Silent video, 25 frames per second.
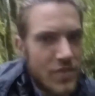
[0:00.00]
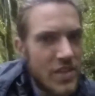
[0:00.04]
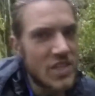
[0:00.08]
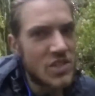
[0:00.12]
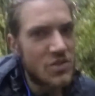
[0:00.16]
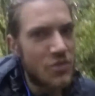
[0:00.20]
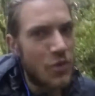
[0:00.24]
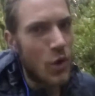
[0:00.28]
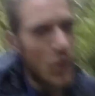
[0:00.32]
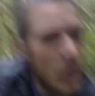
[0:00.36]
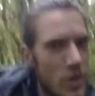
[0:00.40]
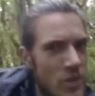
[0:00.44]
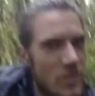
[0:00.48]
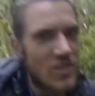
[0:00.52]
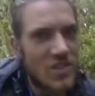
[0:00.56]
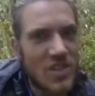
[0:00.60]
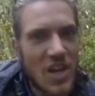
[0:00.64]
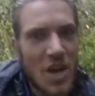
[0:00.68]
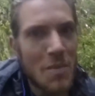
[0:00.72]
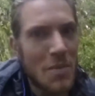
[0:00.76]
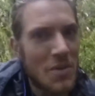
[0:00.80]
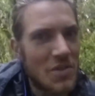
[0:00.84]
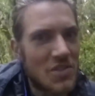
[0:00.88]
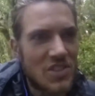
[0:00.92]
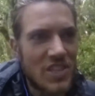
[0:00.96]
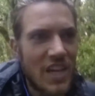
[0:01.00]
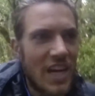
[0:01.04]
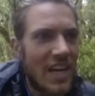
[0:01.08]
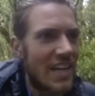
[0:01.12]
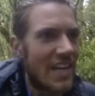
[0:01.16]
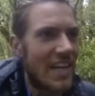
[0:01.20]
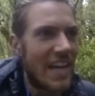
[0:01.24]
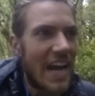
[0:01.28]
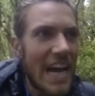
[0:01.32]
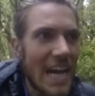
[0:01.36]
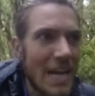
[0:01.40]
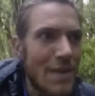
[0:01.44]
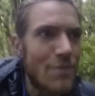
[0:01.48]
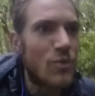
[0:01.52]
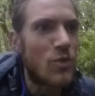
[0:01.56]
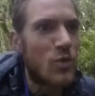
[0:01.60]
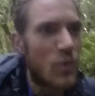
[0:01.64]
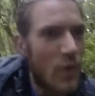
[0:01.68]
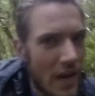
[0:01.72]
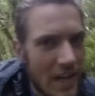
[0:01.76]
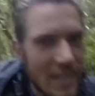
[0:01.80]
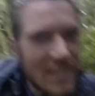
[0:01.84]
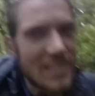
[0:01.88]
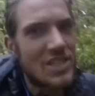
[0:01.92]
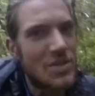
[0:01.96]
This forest is almost done, and I am
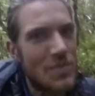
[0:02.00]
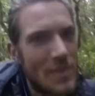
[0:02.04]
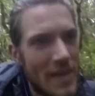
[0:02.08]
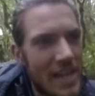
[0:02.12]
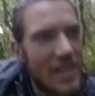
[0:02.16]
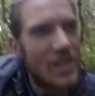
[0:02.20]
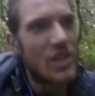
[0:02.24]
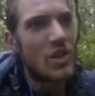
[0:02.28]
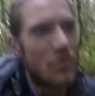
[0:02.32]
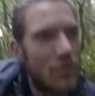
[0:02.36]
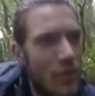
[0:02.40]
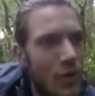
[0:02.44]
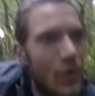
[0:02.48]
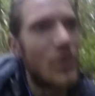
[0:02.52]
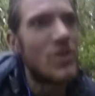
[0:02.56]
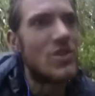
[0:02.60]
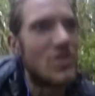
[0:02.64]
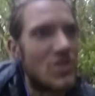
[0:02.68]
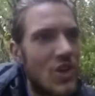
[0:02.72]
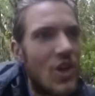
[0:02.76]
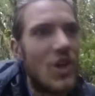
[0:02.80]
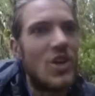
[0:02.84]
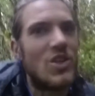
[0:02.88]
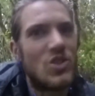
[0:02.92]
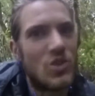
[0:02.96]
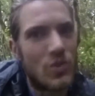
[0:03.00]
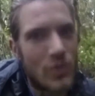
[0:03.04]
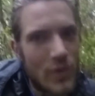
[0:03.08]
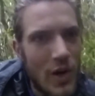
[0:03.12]
ready to be out of the forest and onto